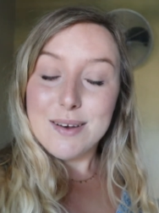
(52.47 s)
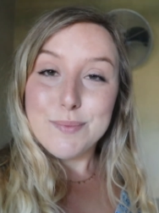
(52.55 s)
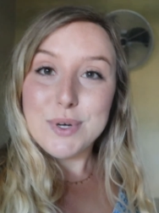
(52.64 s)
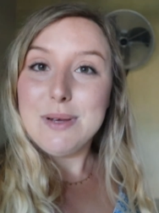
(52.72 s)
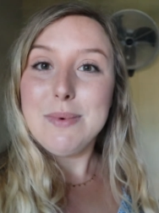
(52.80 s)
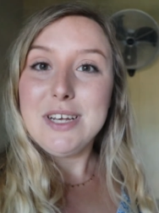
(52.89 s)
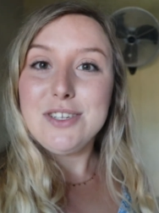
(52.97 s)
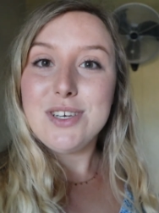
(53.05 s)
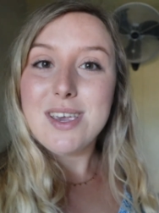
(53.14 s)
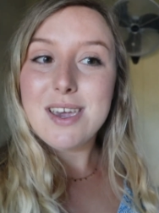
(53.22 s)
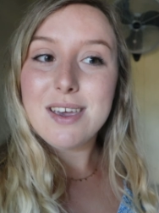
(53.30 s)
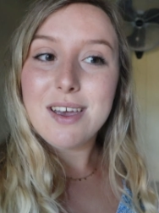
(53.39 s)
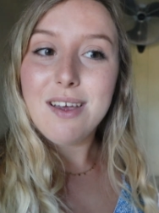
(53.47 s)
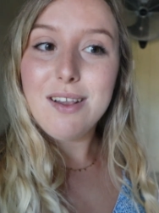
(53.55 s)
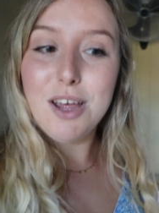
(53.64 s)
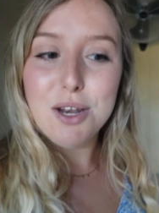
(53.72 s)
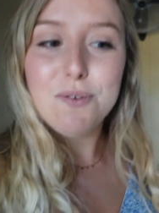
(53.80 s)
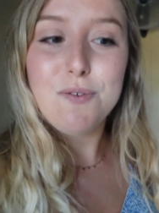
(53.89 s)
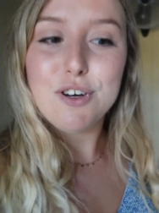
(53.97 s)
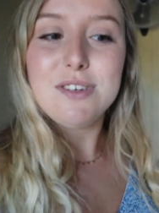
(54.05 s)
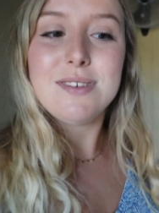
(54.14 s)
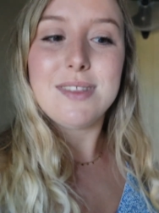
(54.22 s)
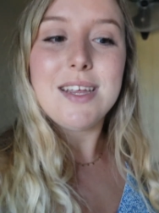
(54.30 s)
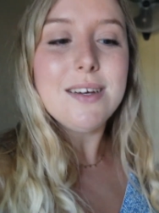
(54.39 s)
Pretty much a lot of
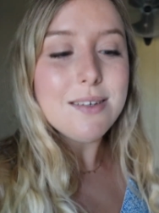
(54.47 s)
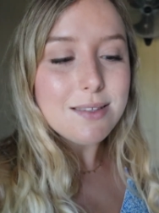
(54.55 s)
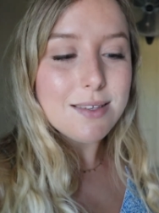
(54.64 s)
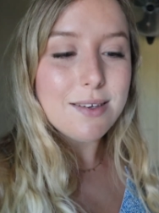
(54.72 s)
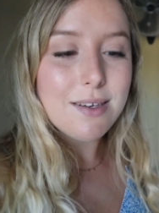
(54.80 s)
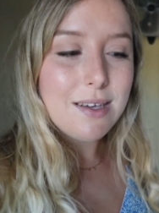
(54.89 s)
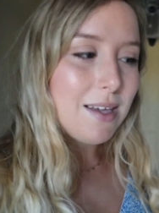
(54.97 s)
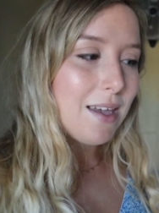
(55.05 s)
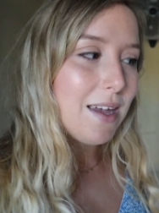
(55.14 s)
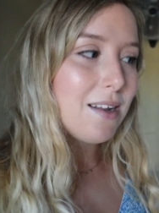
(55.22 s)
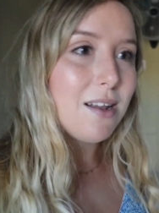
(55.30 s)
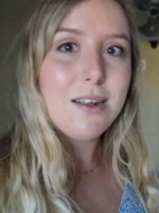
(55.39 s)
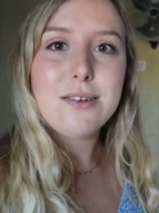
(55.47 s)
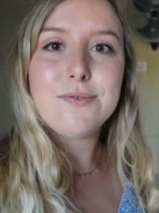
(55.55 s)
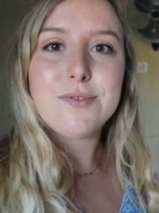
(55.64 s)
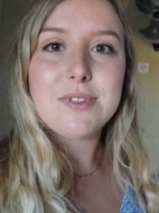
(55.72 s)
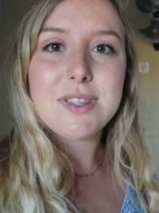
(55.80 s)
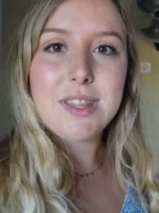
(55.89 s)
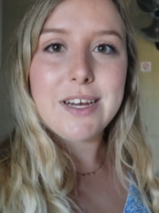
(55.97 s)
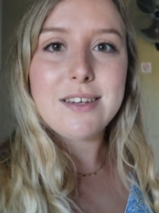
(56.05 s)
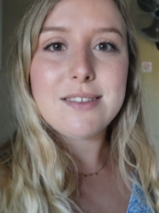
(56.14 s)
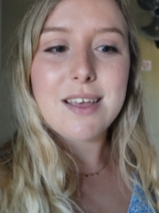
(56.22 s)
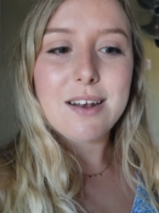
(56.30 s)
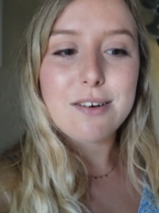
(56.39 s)
first things and a lot of
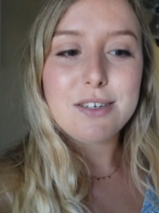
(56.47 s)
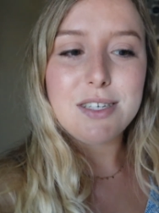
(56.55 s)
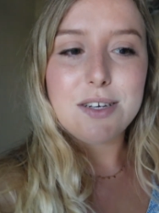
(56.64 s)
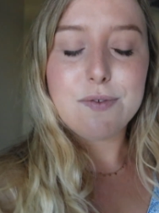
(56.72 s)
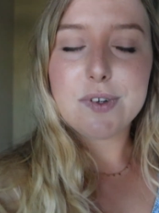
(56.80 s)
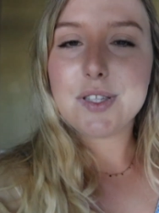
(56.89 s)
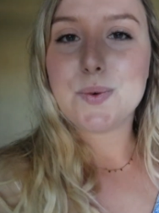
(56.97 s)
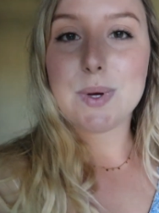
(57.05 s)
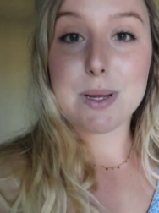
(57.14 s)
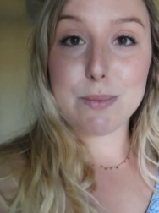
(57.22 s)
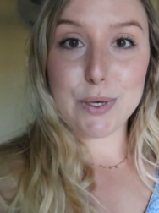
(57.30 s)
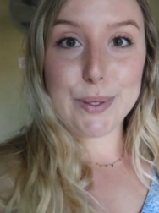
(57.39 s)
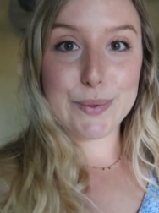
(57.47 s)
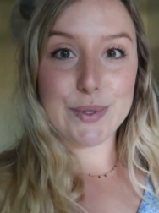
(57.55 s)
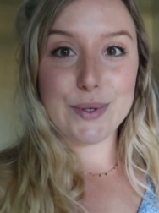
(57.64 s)
things that are different to what I'm used